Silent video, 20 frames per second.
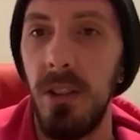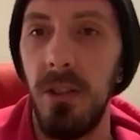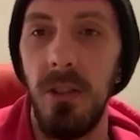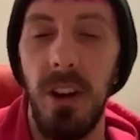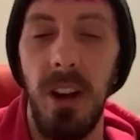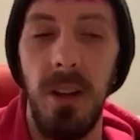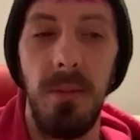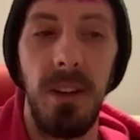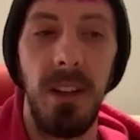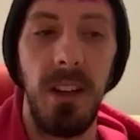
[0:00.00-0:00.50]
You know
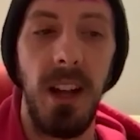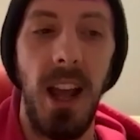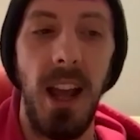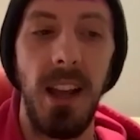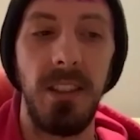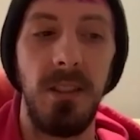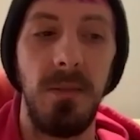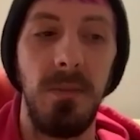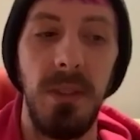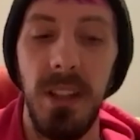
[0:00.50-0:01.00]
what I mean? It
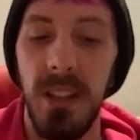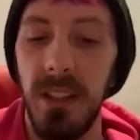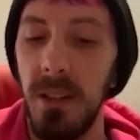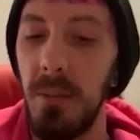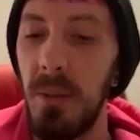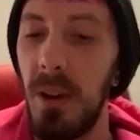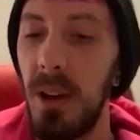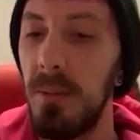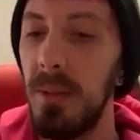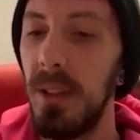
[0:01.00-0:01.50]
has to be in the
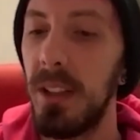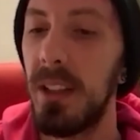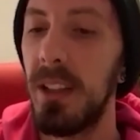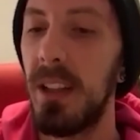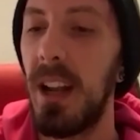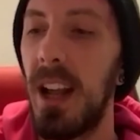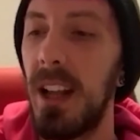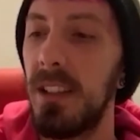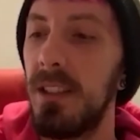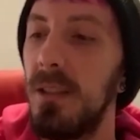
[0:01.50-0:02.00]
public. It
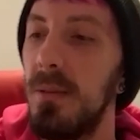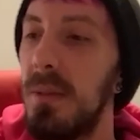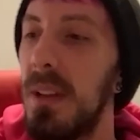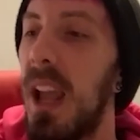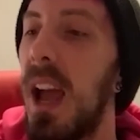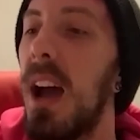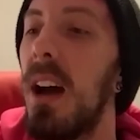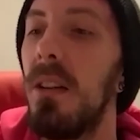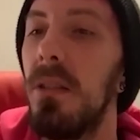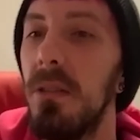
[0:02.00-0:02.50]
has to be
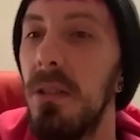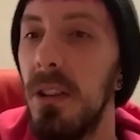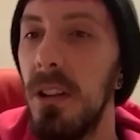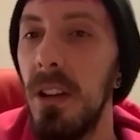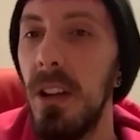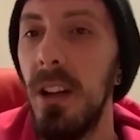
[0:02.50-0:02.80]
out